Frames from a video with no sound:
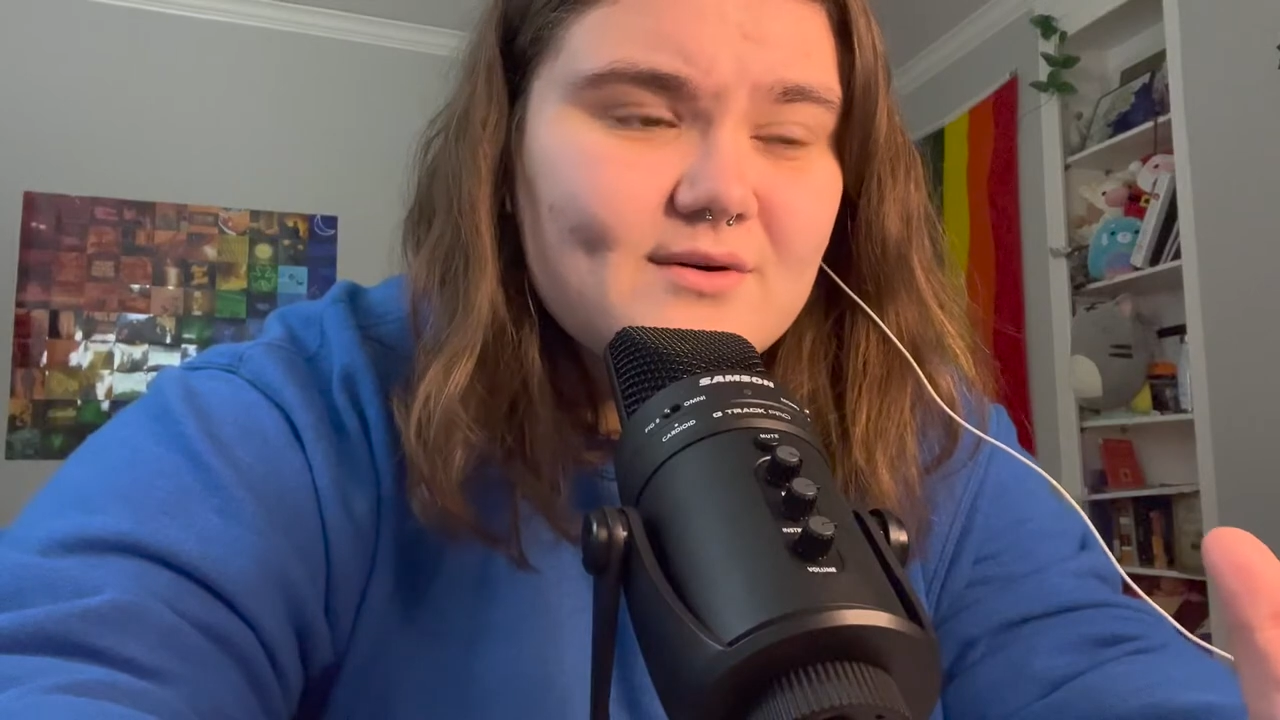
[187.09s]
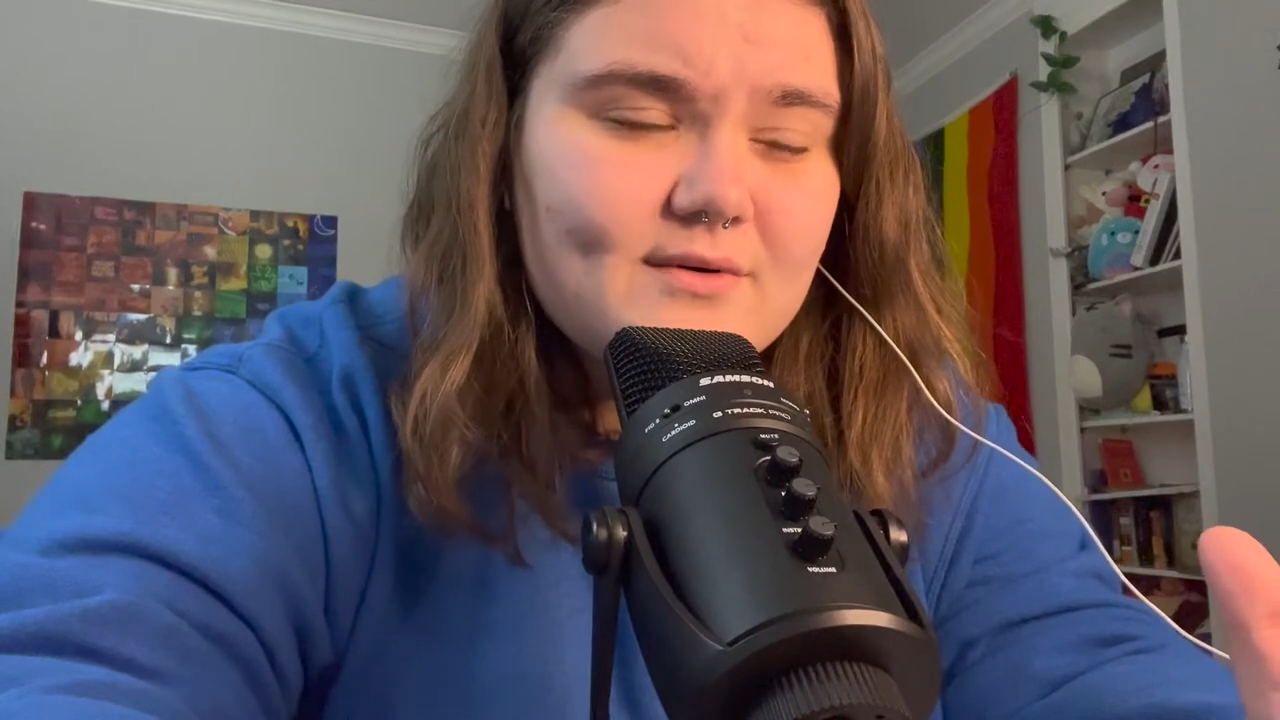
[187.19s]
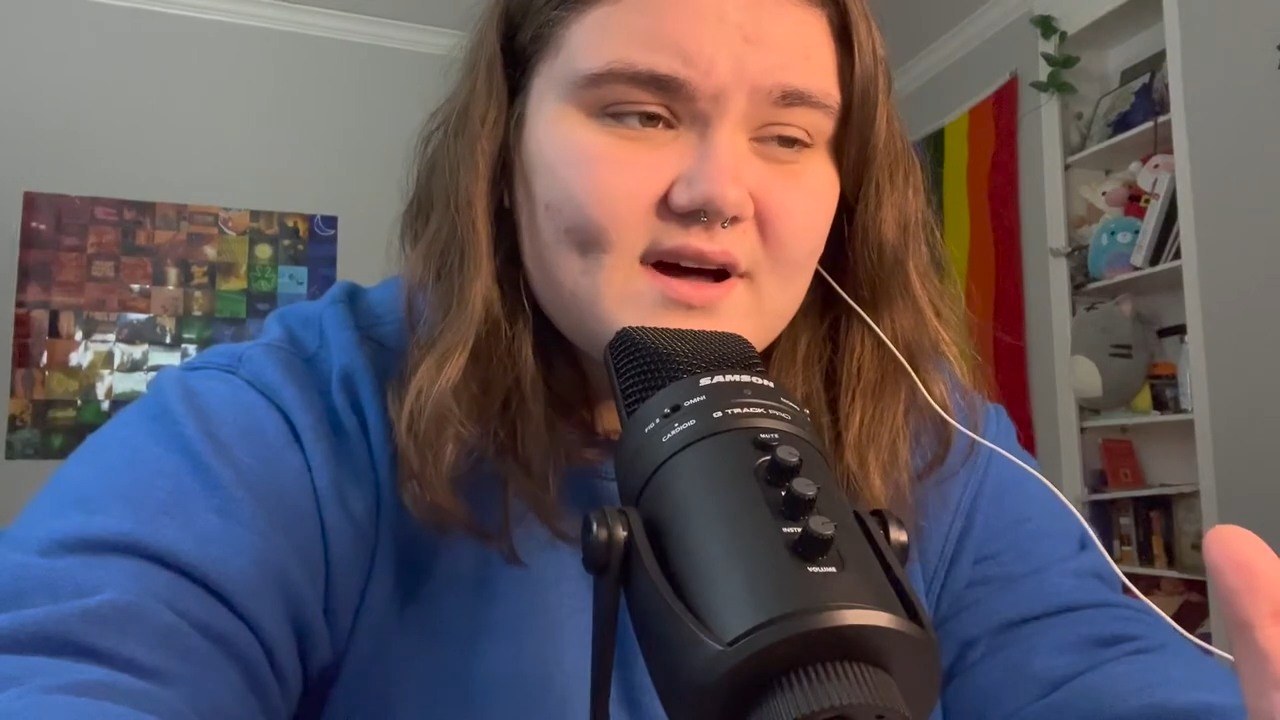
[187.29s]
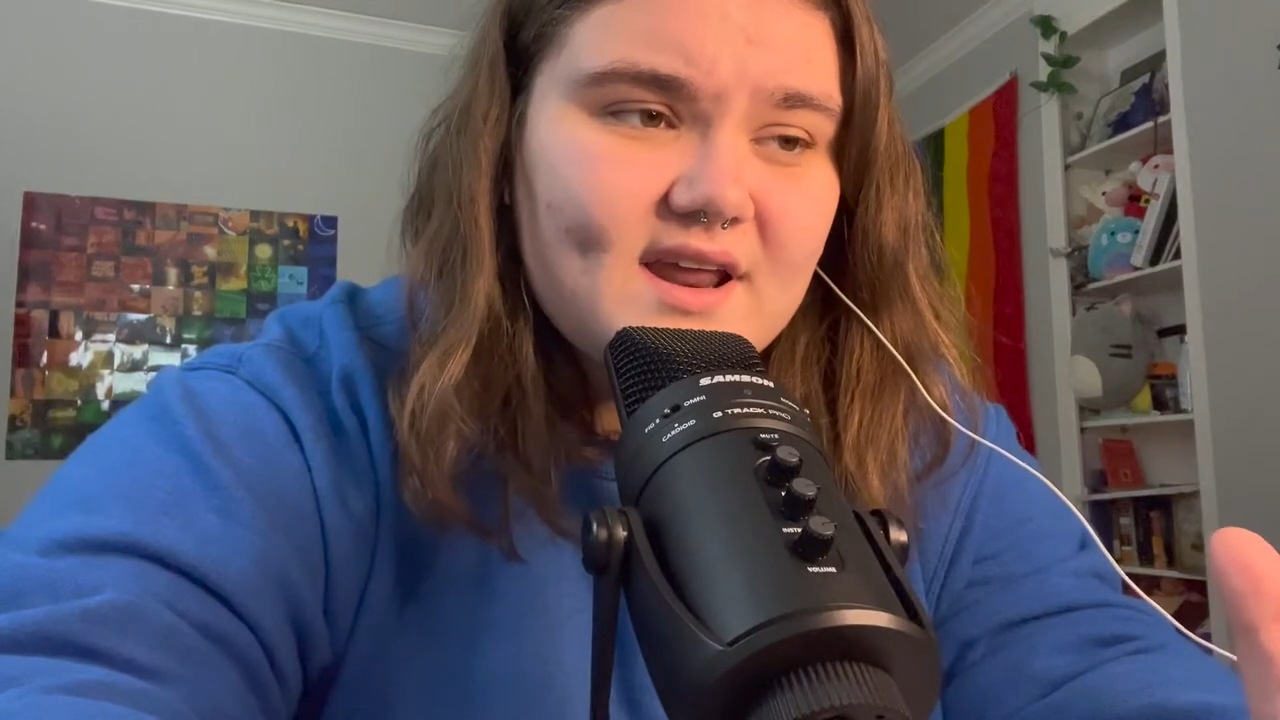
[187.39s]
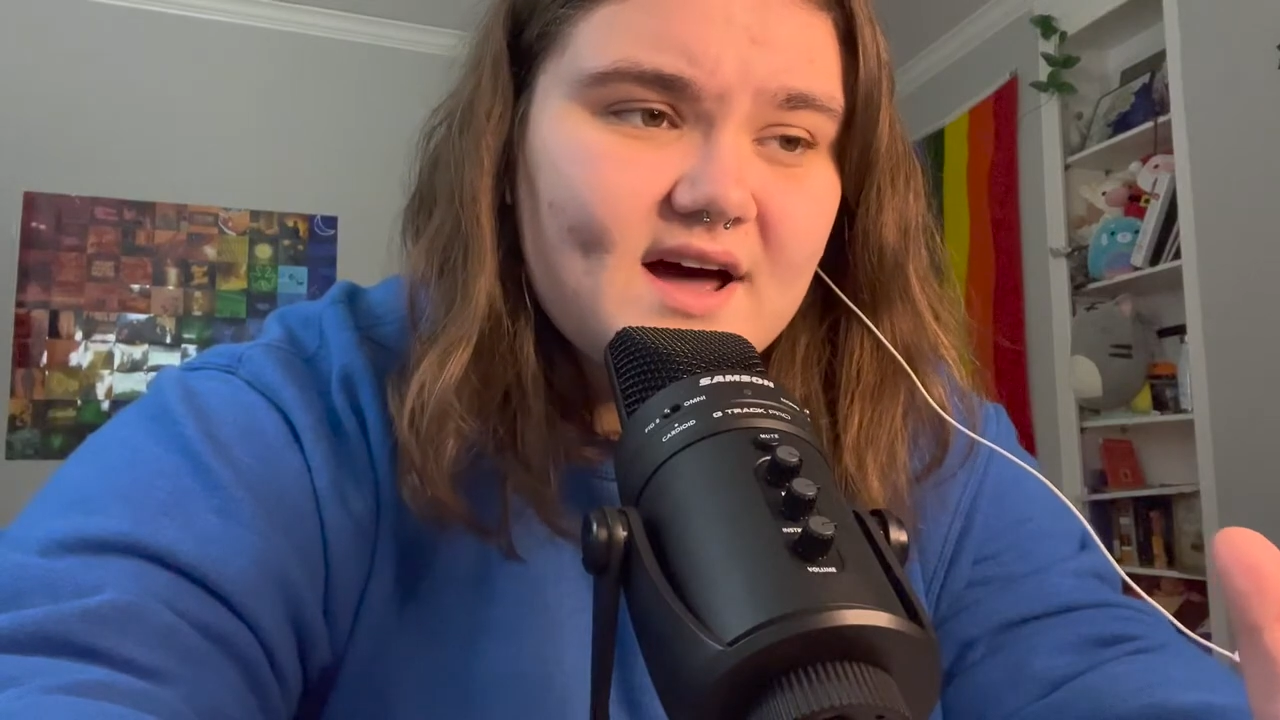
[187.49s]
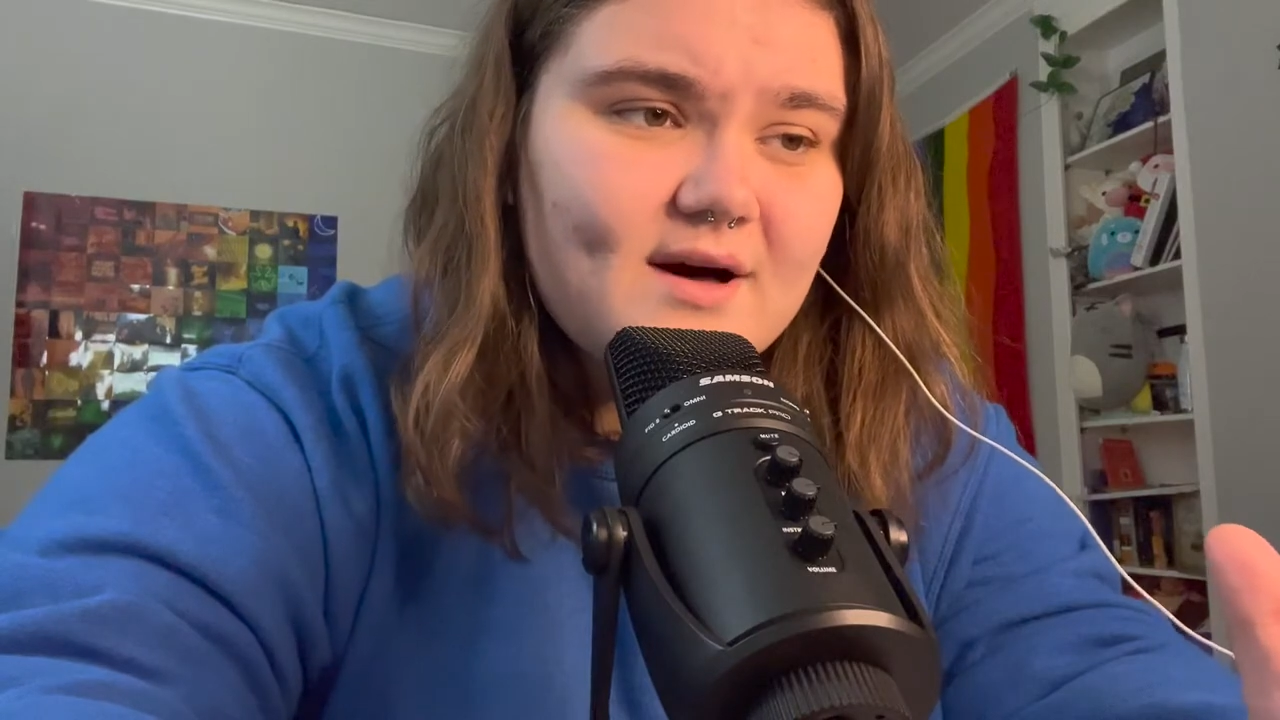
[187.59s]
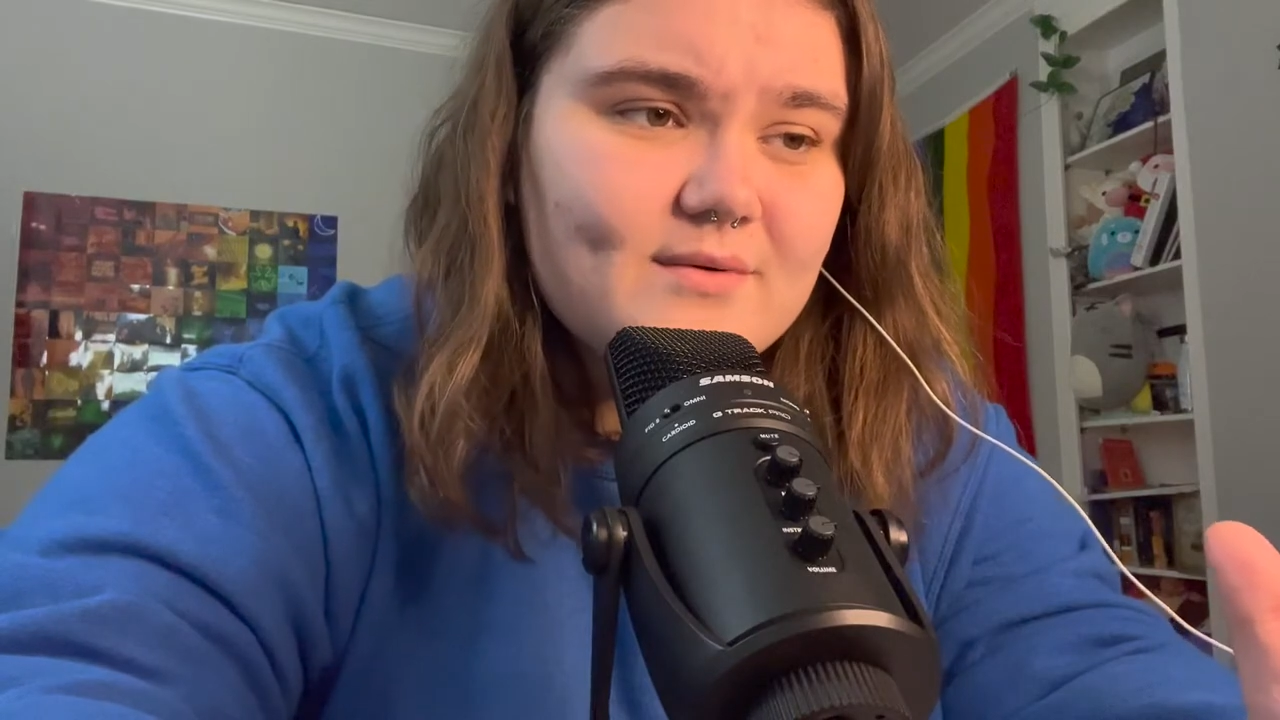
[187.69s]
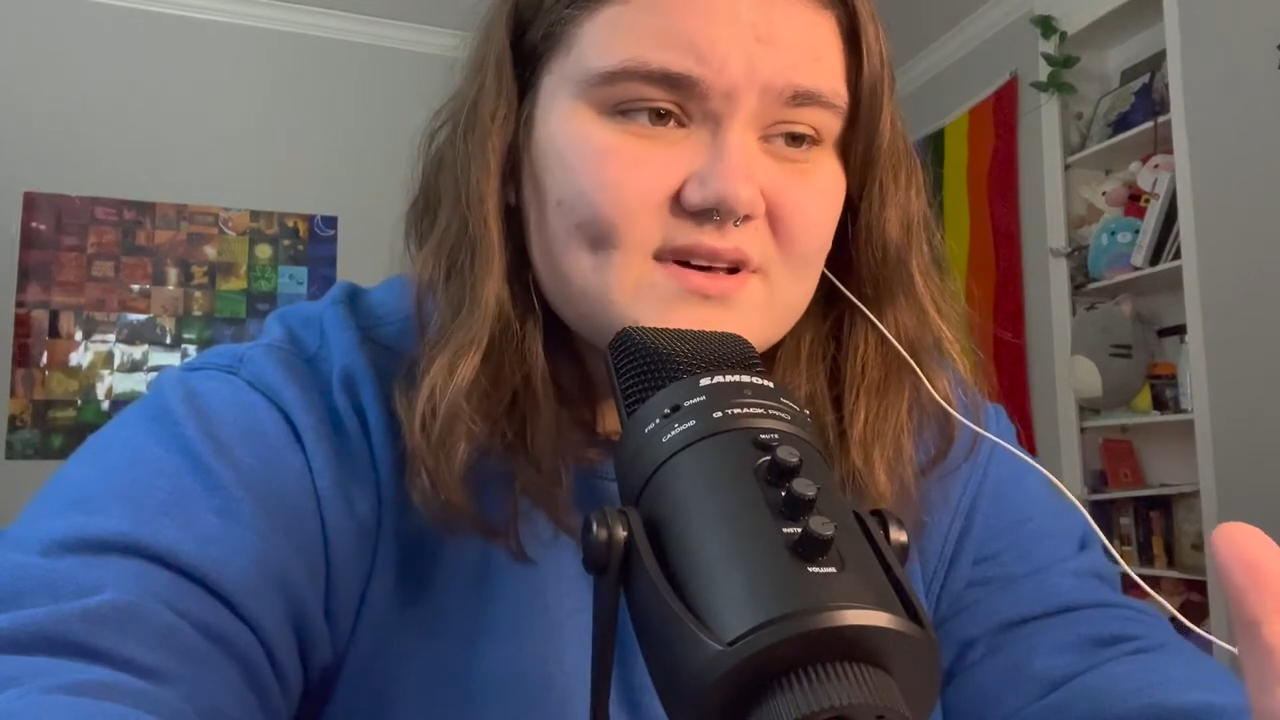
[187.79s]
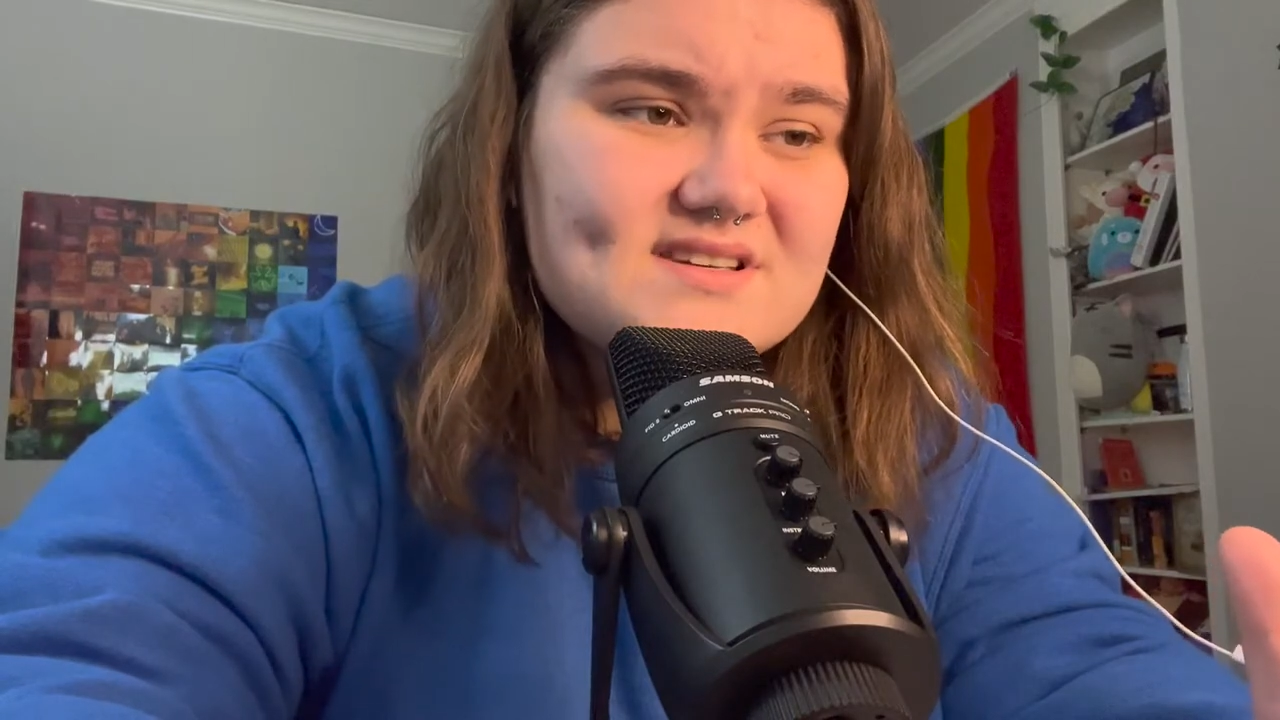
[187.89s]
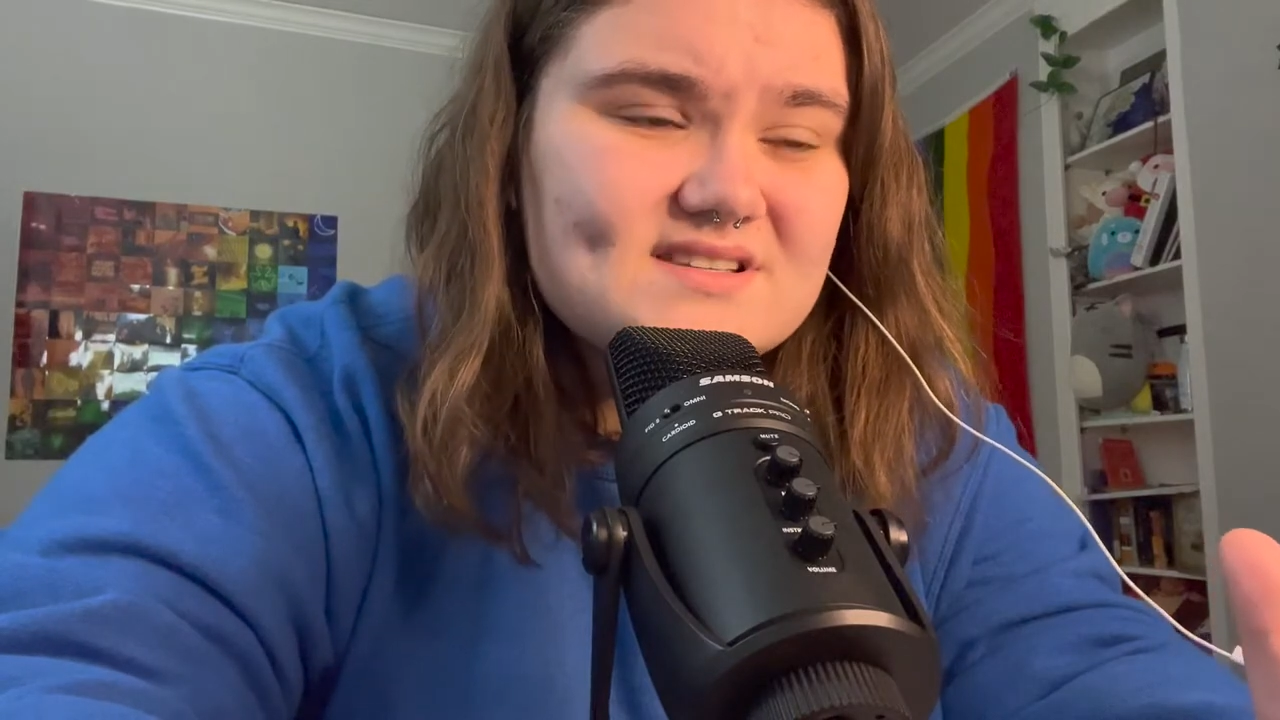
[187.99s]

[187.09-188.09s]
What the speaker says: when I was